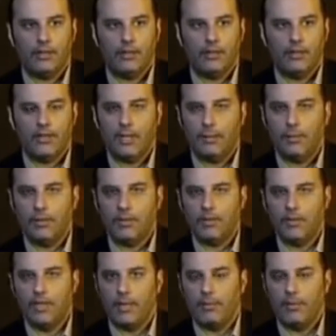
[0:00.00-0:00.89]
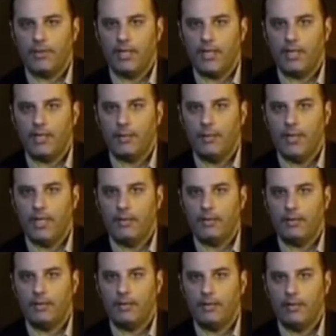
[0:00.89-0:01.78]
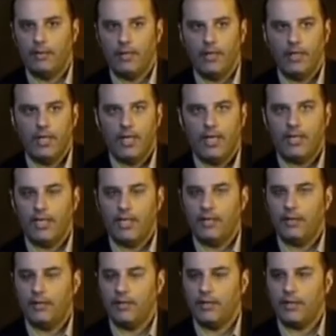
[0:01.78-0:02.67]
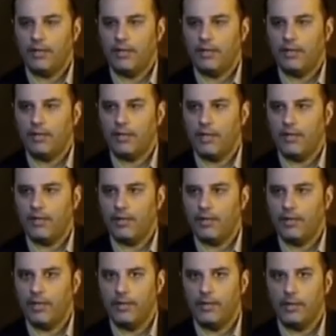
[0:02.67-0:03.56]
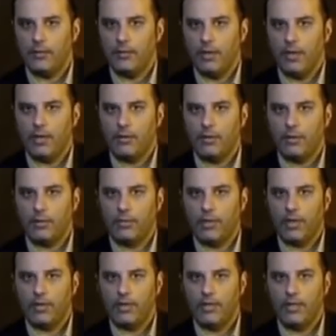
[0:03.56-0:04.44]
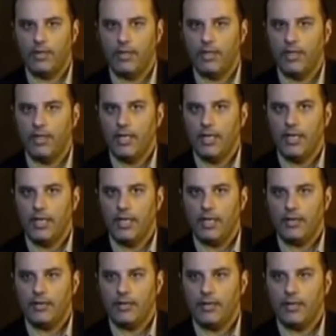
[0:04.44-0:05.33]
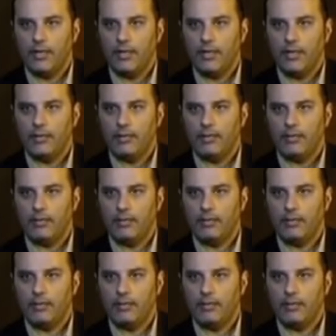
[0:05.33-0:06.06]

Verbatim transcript: the, slippers are not beside the beds, and they suddenly discover that their Mark II progeny has um,